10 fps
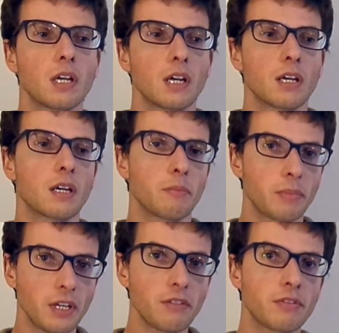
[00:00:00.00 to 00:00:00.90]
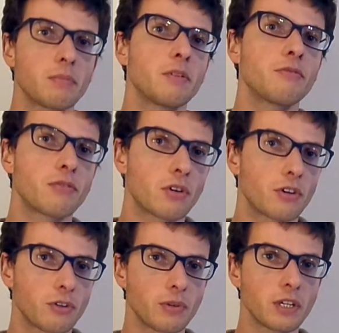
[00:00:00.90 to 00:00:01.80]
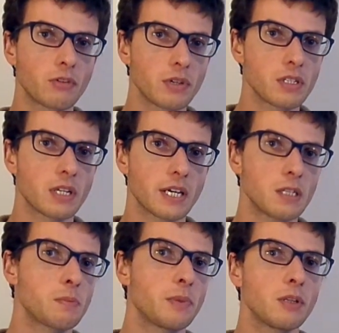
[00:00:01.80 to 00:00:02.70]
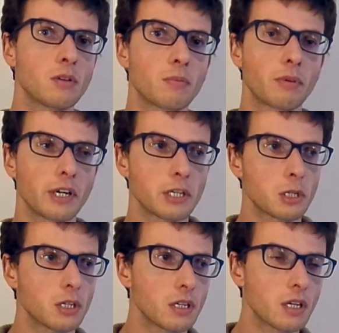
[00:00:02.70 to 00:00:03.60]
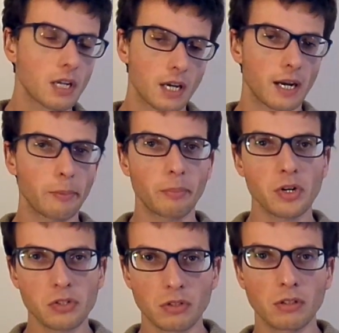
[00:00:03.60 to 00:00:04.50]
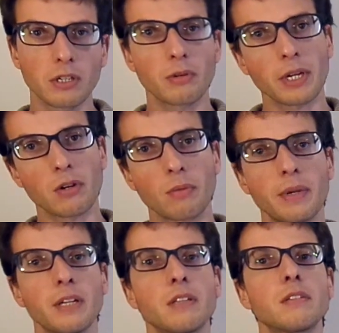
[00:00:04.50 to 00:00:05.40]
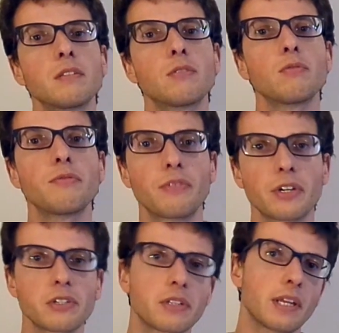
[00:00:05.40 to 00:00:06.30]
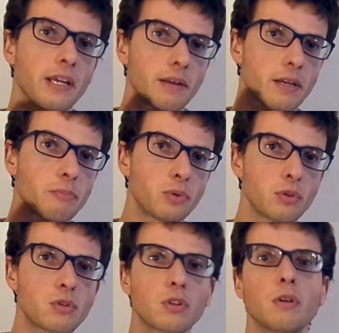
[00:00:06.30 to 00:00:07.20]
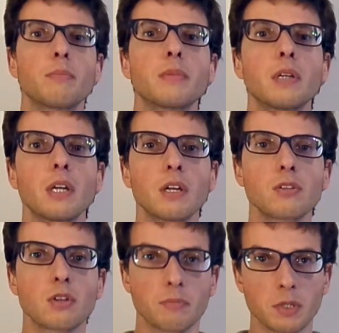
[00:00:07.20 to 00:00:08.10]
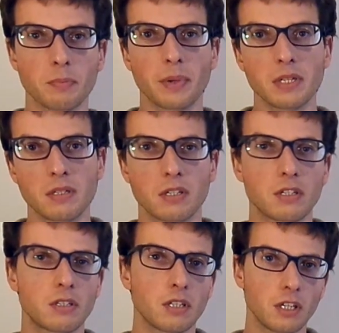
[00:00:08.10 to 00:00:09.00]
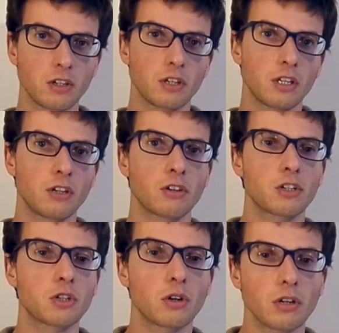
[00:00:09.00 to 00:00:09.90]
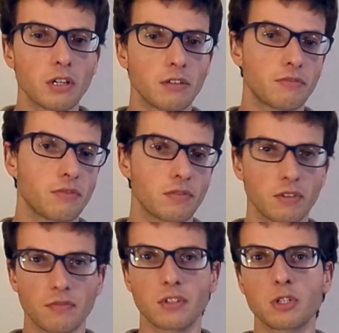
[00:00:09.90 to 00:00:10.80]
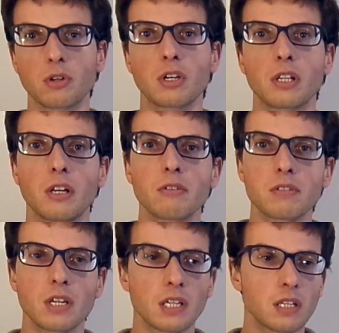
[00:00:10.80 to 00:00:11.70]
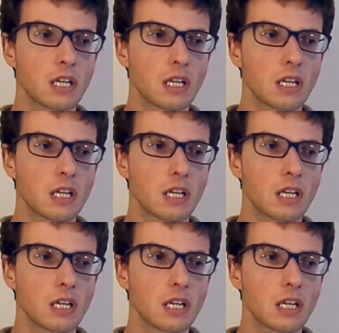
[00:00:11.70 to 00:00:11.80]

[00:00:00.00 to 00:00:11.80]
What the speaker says: even before you increase the high speed compression, I personally recommend to first put some spacers in your shock, if the shock allows that,